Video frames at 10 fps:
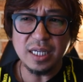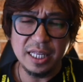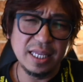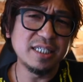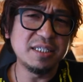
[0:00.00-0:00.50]

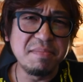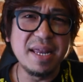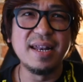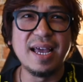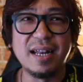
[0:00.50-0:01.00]
It doesn't
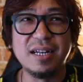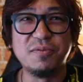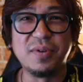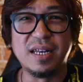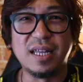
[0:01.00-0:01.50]
mean
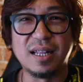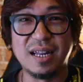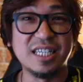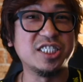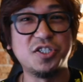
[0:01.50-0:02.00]
that we need
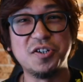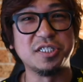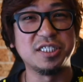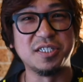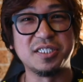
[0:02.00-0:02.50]
less
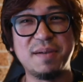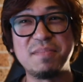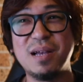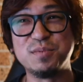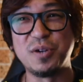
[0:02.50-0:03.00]
shots.
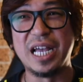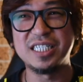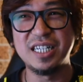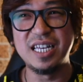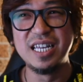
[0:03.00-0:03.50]
Sometimes
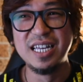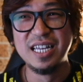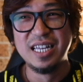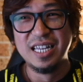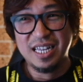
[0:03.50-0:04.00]

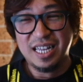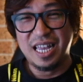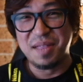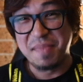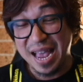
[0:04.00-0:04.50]

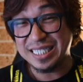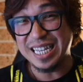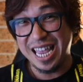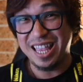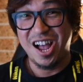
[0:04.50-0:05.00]
it
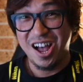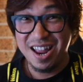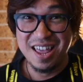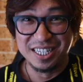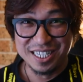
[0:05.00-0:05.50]
makes it
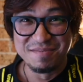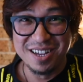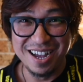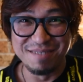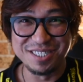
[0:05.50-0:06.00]
harder
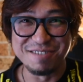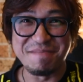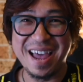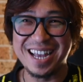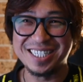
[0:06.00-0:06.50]
sometimes to
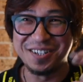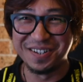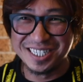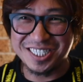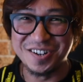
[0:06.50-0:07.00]
pack
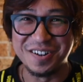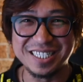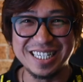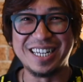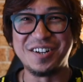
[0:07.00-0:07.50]
all the
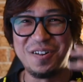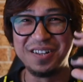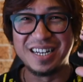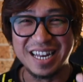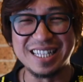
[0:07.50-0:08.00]
shots and all
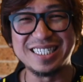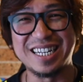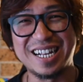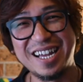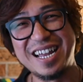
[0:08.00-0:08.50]
the needs that
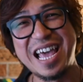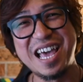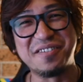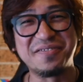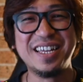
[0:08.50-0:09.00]
the client
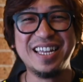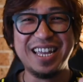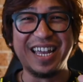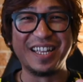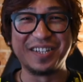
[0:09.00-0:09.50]
have
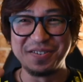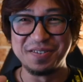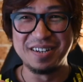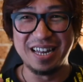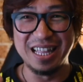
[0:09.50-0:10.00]

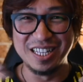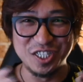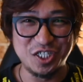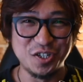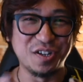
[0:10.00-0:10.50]
into
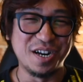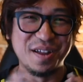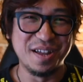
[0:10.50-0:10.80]
that short,